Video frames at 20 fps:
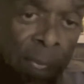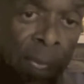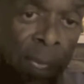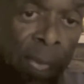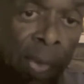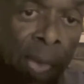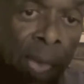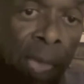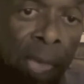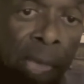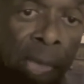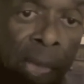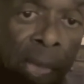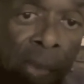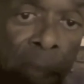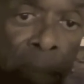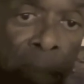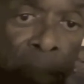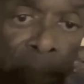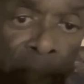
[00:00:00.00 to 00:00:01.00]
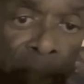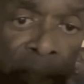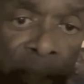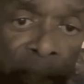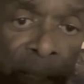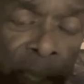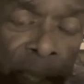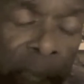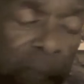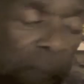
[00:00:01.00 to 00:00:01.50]
I am
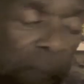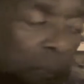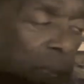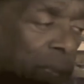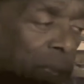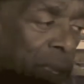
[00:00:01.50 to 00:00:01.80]
the